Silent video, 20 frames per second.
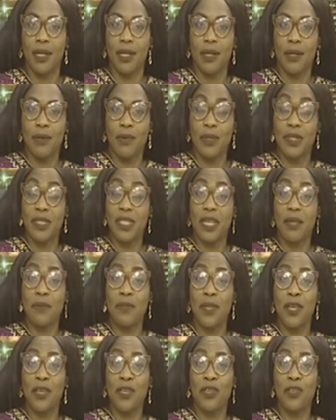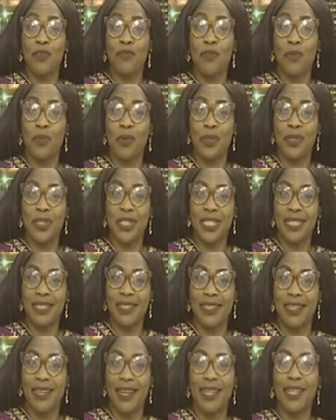Once again, thank you for
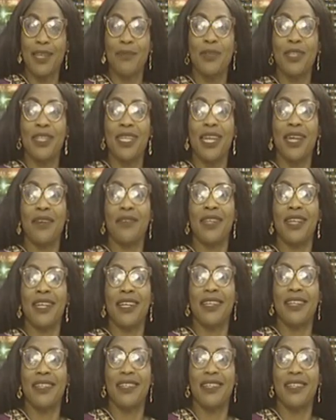watching. I am Ikeria